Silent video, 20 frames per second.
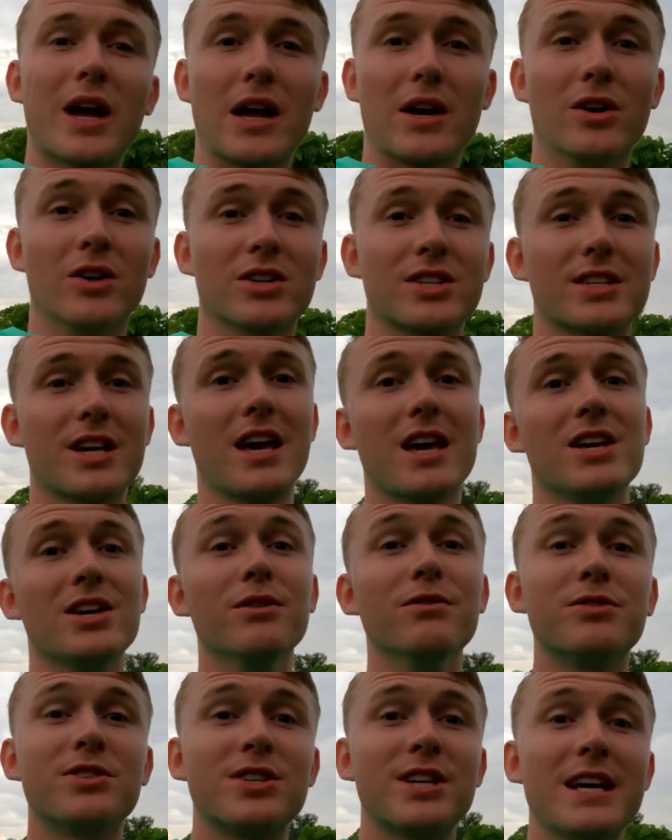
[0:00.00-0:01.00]
cannot say
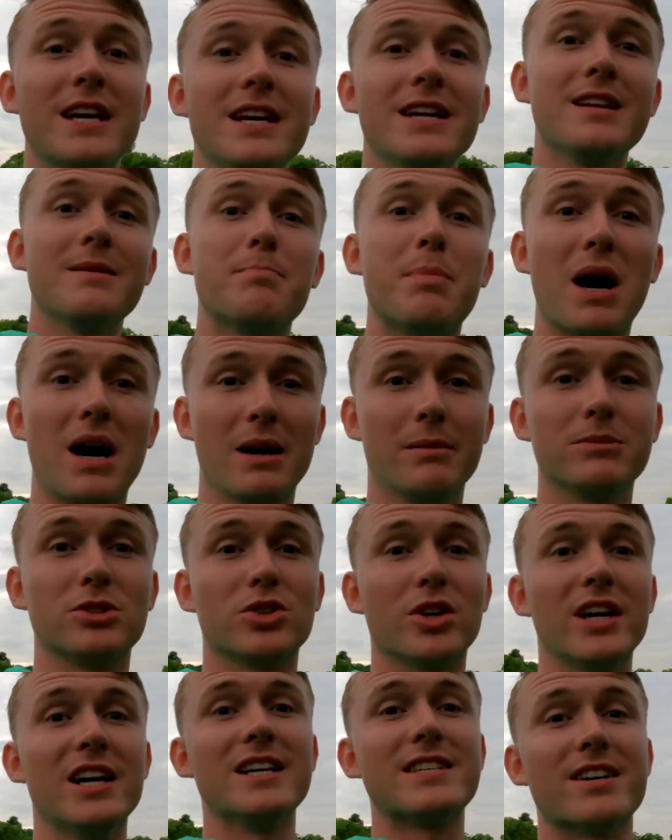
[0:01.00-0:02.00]
you've seen palm
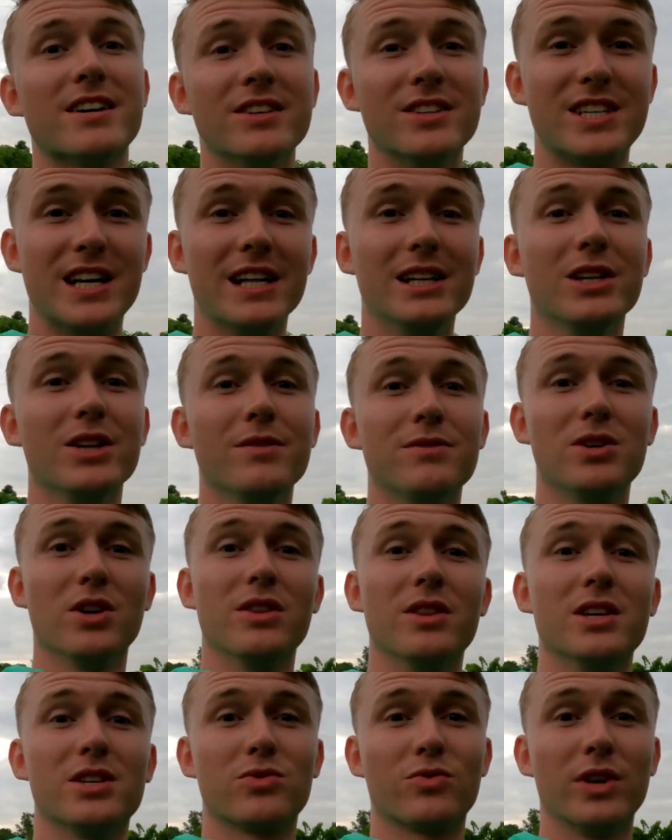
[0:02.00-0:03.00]
trees until you've
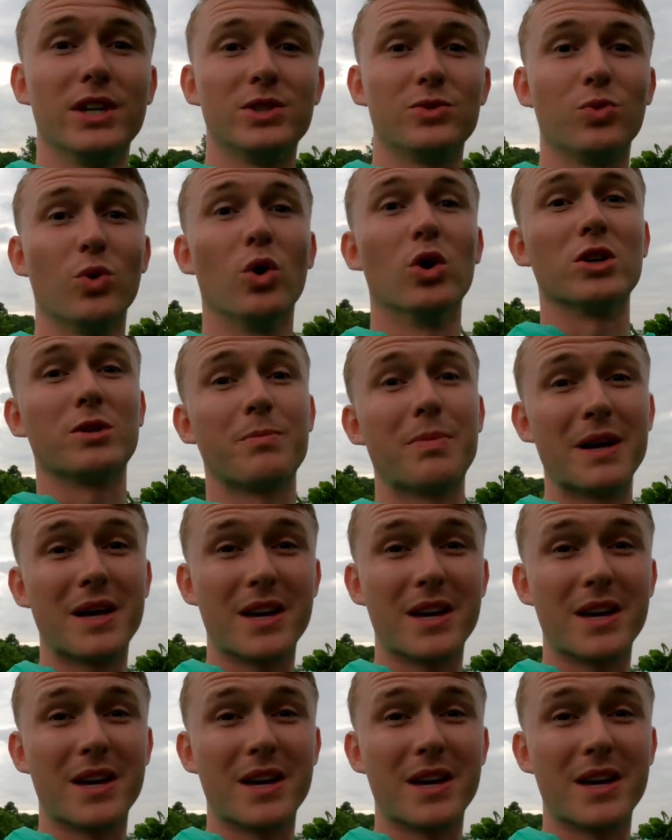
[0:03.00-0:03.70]
done this ridge walk,